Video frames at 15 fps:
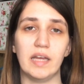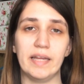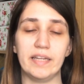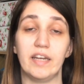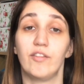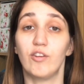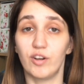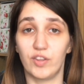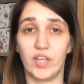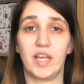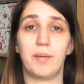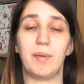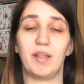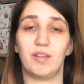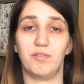another
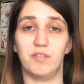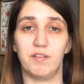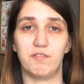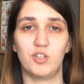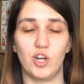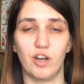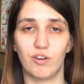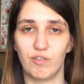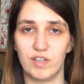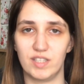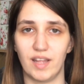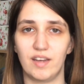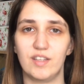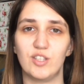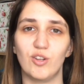thing about the fifth chakra
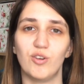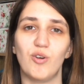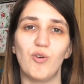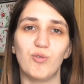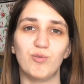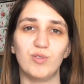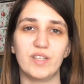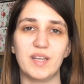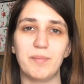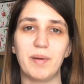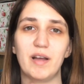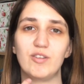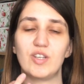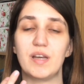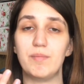is that it's not only
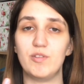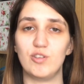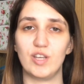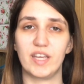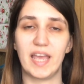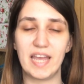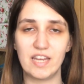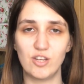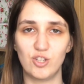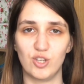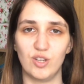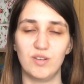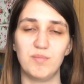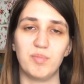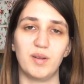about
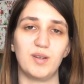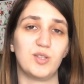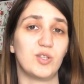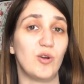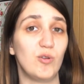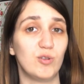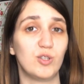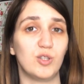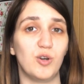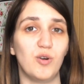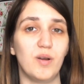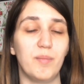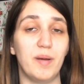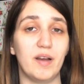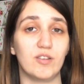communication, but it's
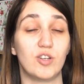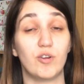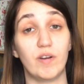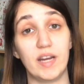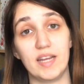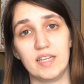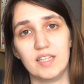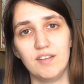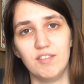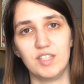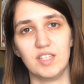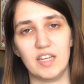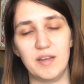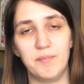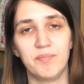also about
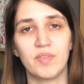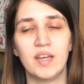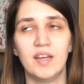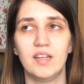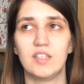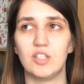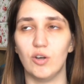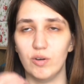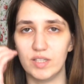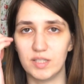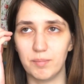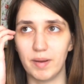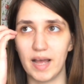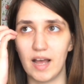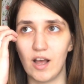creativity. So
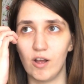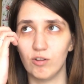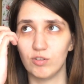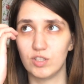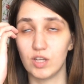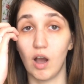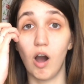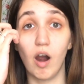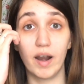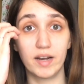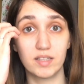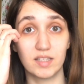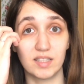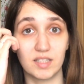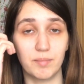it's about
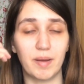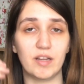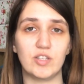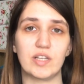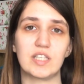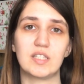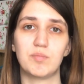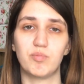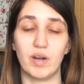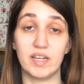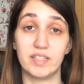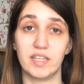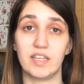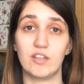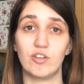arts, it's about
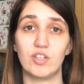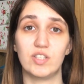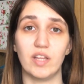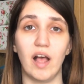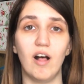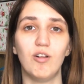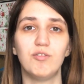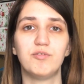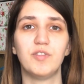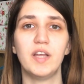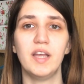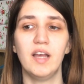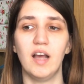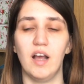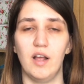expressing yourself
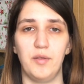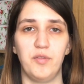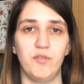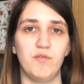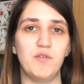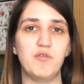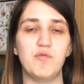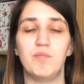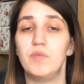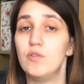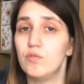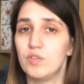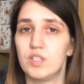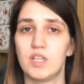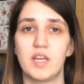through
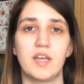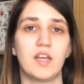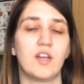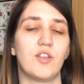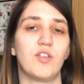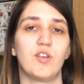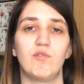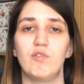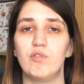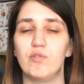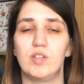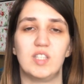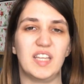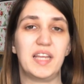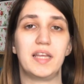music,
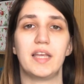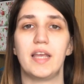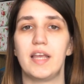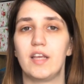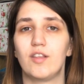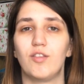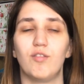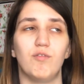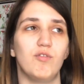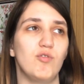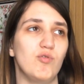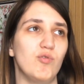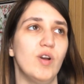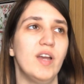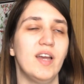through singing,
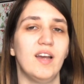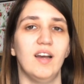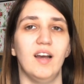through